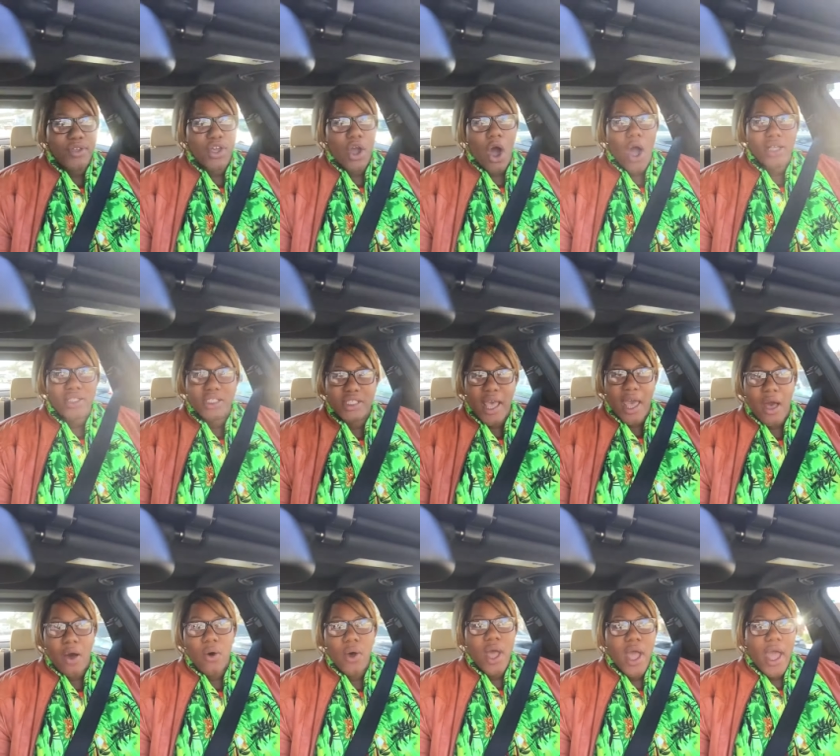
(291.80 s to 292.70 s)
a yard
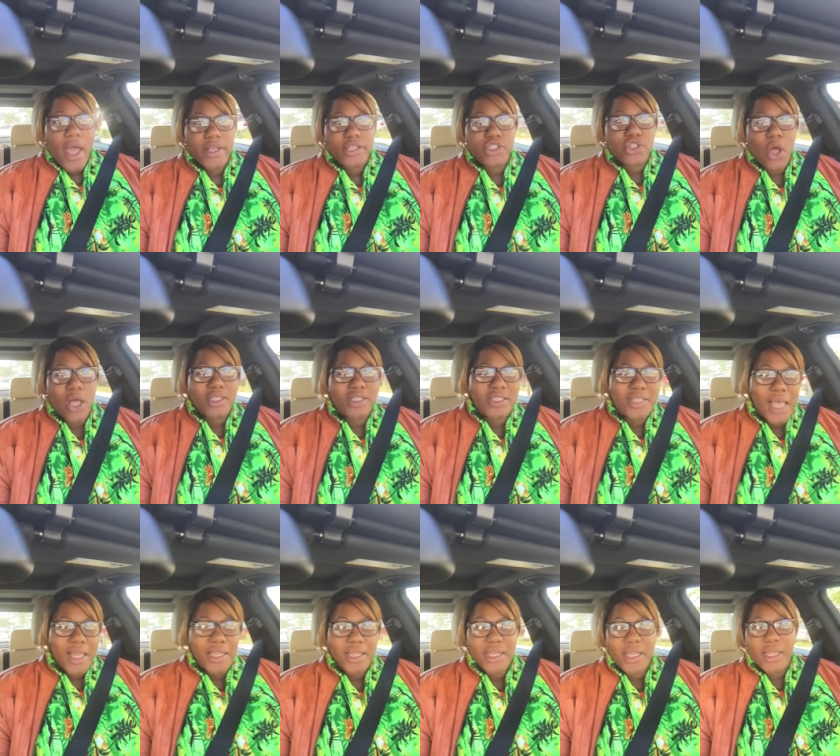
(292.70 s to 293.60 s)
sale and start
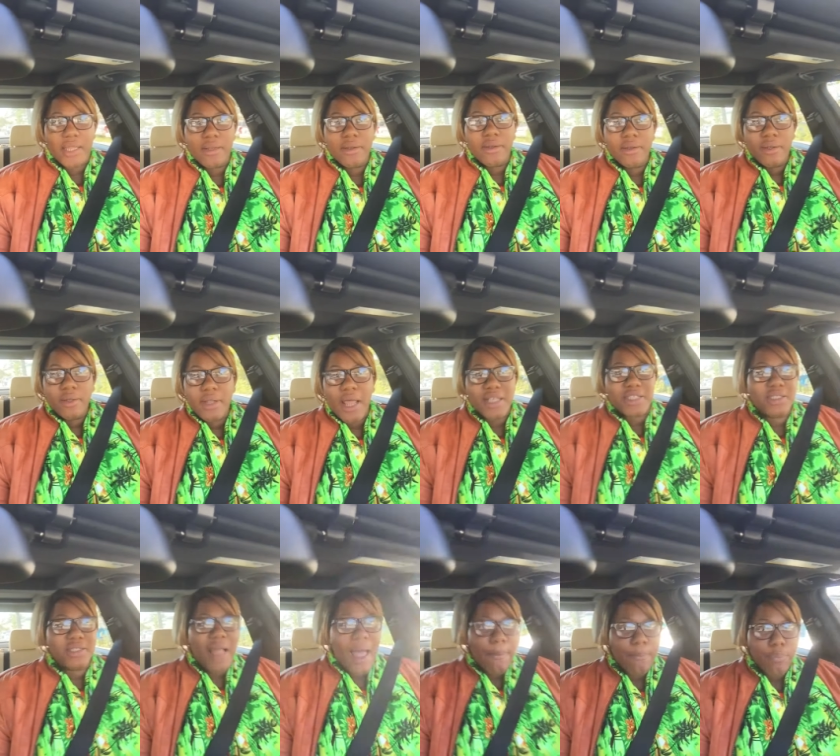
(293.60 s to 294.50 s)
selling it.
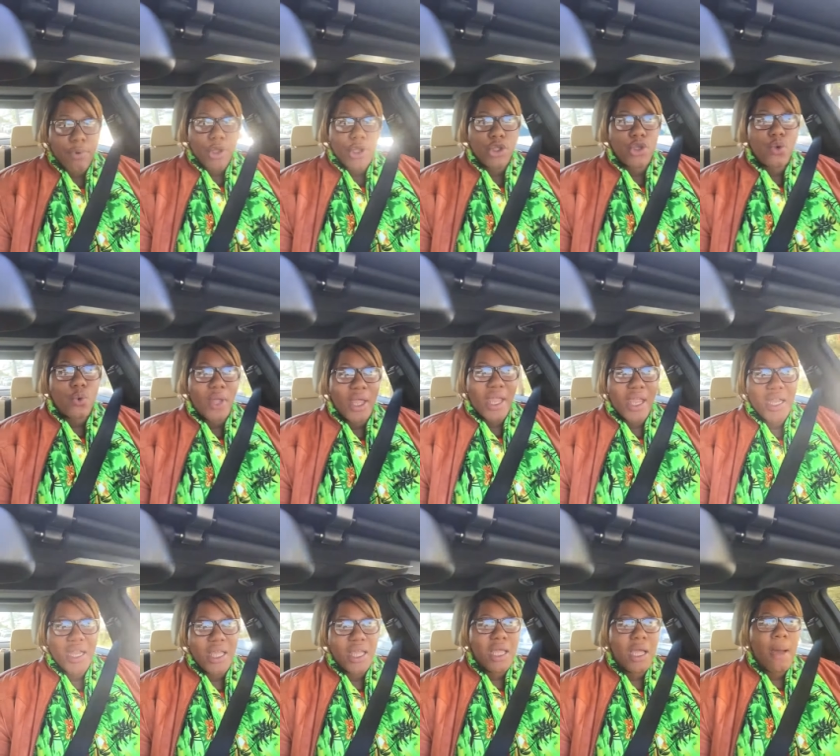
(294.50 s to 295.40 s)
That's not bringing you
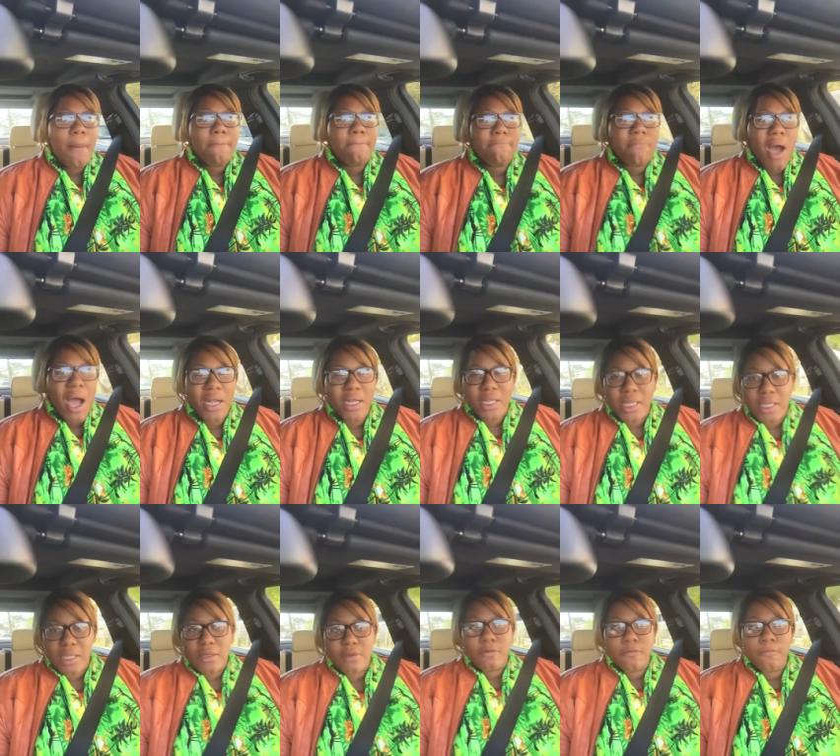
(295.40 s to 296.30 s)
any
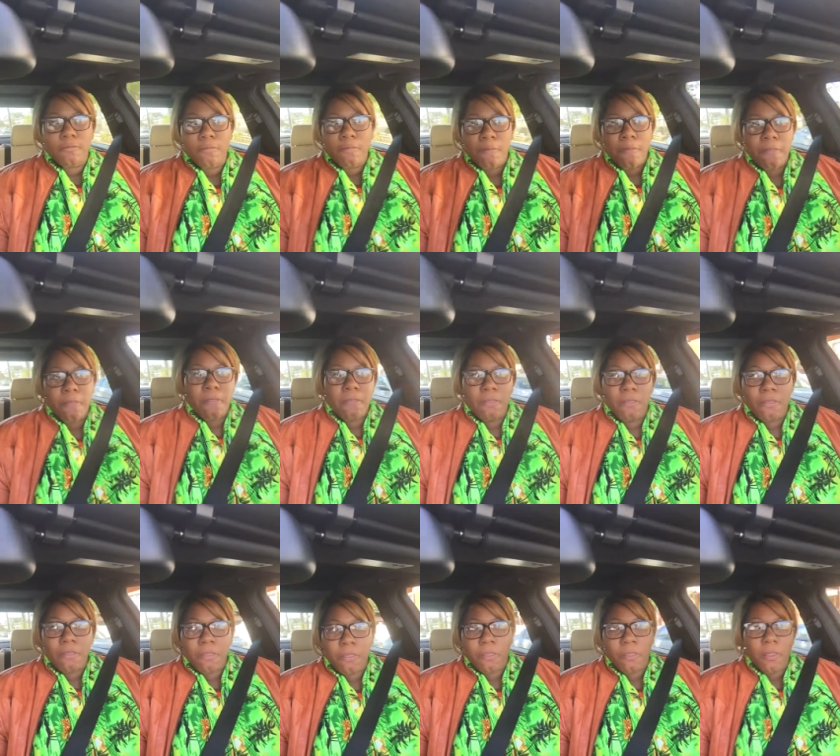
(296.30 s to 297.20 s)
money.
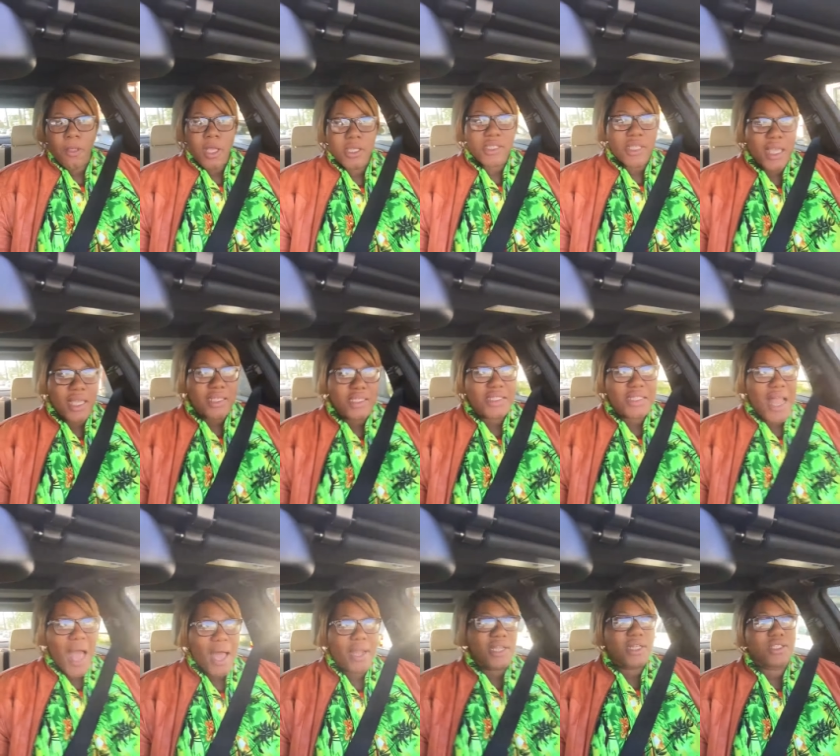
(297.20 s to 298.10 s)
See, it's
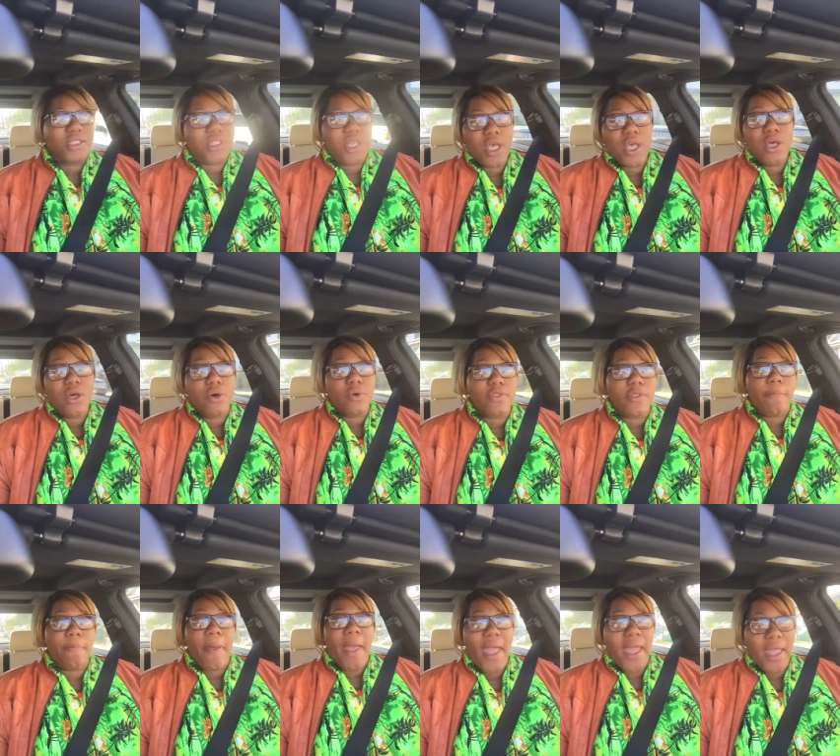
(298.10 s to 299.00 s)
not until
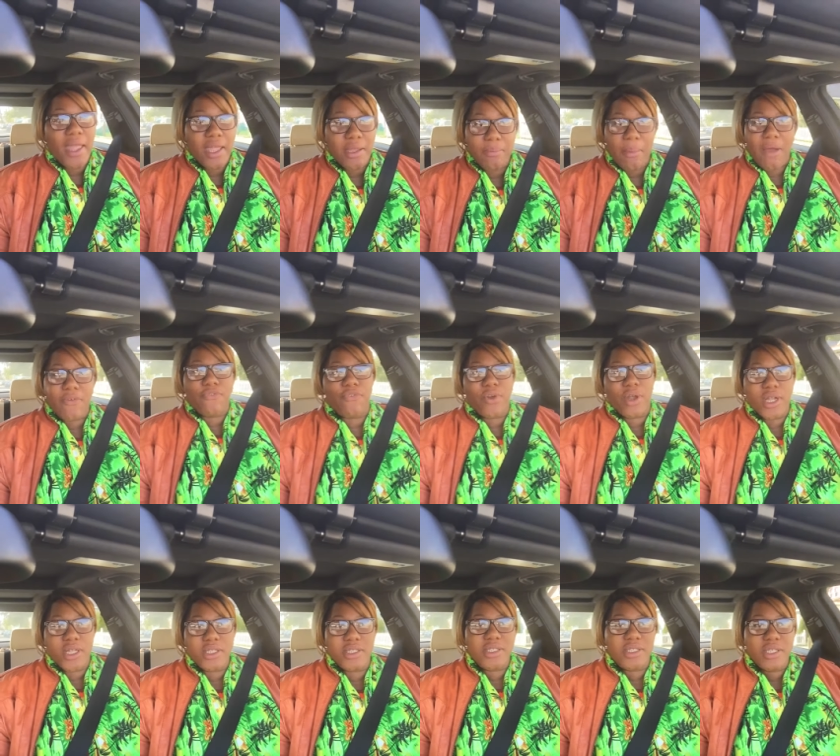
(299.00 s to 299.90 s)
the pain, my
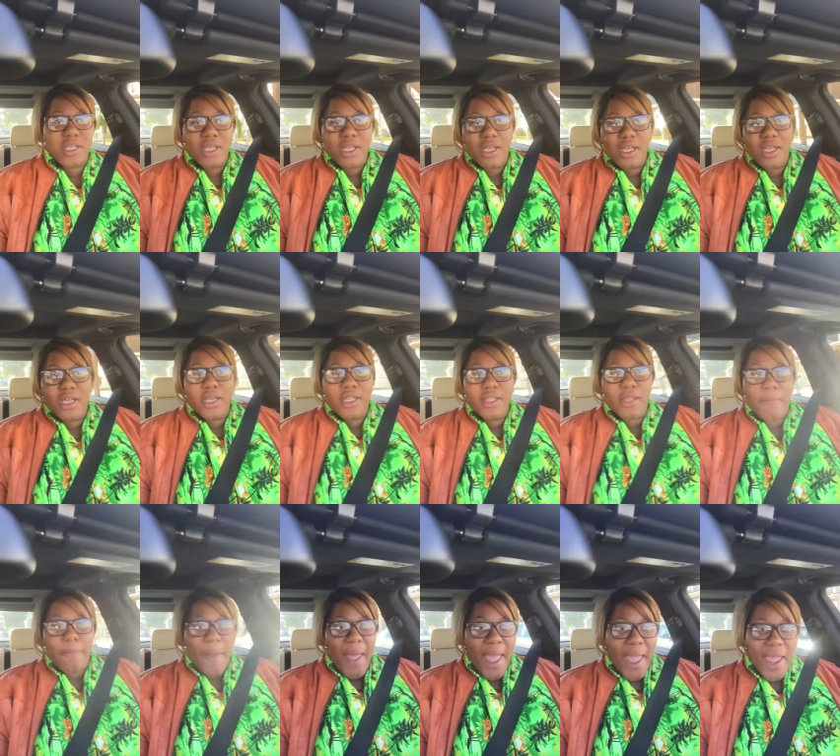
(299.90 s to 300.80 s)
friends,
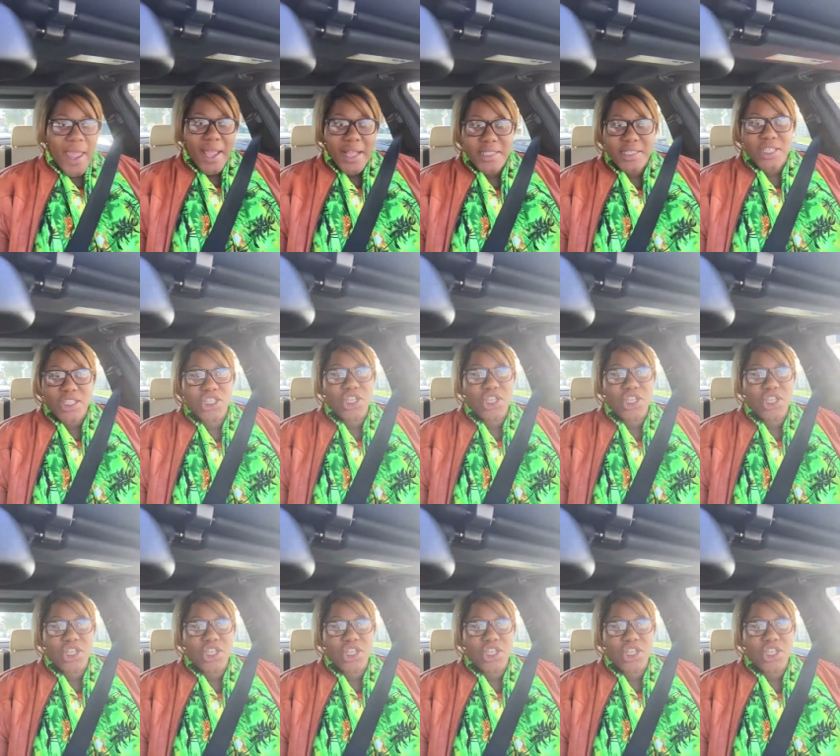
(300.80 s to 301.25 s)
the pain to